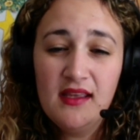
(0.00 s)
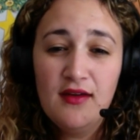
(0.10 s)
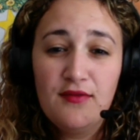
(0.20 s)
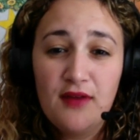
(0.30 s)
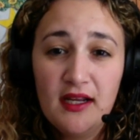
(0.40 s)

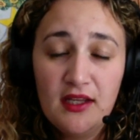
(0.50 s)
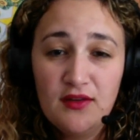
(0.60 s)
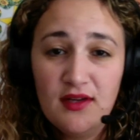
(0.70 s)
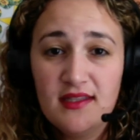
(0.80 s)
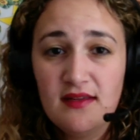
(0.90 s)
Friday, you
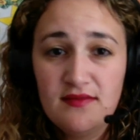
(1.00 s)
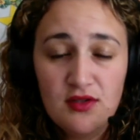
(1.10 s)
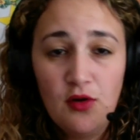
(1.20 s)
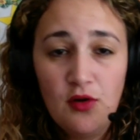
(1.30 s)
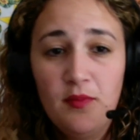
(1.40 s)
guys have to
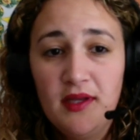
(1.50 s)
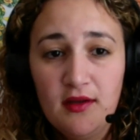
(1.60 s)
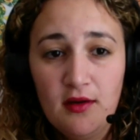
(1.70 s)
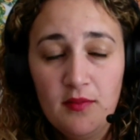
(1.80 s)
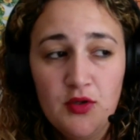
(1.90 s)
go pick
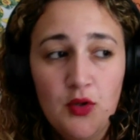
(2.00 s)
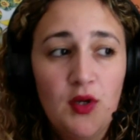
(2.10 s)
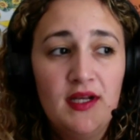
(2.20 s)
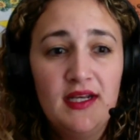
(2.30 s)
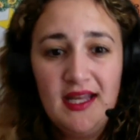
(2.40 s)
up
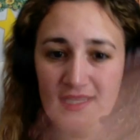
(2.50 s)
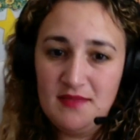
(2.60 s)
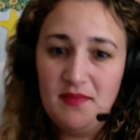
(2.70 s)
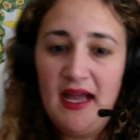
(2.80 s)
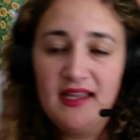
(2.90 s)
your next
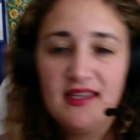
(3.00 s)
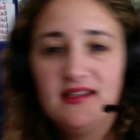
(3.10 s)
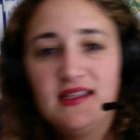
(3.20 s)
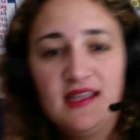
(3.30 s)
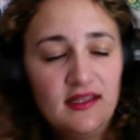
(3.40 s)
packet
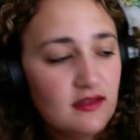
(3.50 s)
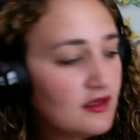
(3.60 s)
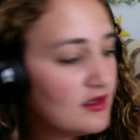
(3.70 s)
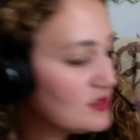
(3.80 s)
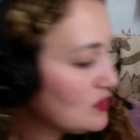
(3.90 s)
again,
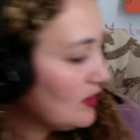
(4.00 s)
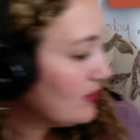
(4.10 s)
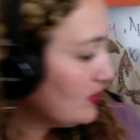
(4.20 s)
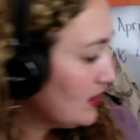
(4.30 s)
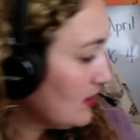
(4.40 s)
so I don't
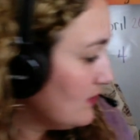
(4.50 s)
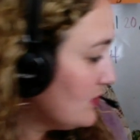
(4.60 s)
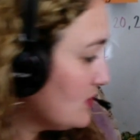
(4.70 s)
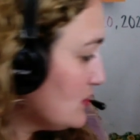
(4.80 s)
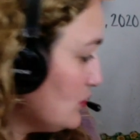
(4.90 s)
want to give you too